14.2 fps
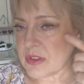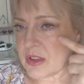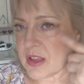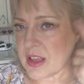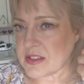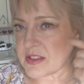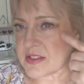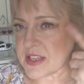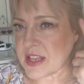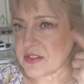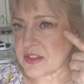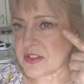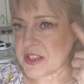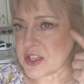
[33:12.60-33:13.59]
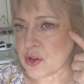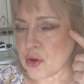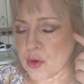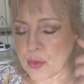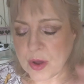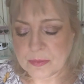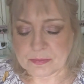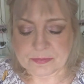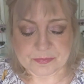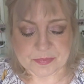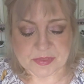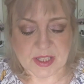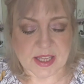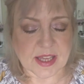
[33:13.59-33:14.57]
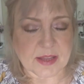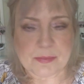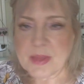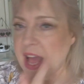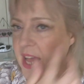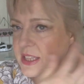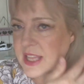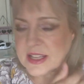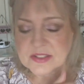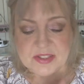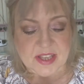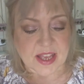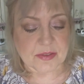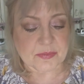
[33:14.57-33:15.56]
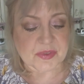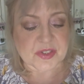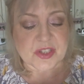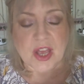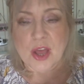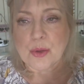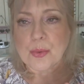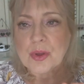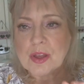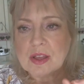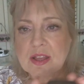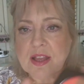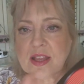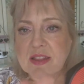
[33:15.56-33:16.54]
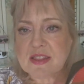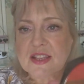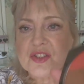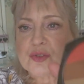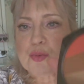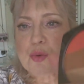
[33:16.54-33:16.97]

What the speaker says: as I said, the Dior one, highlighter. So this